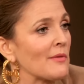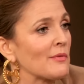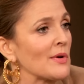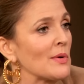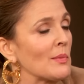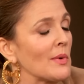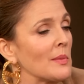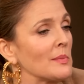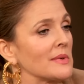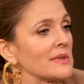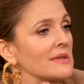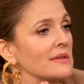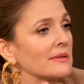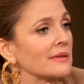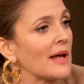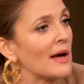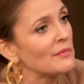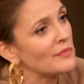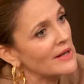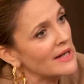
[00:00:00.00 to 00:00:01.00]
Everyone was
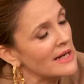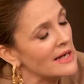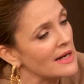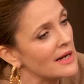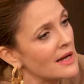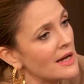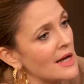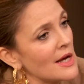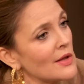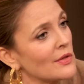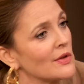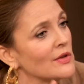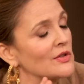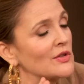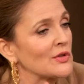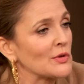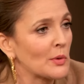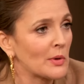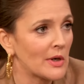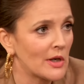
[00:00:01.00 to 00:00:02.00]
loving the
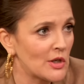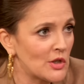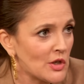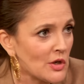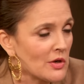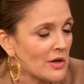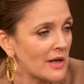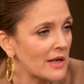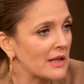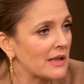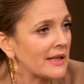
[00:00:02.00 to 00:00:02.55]
storage unit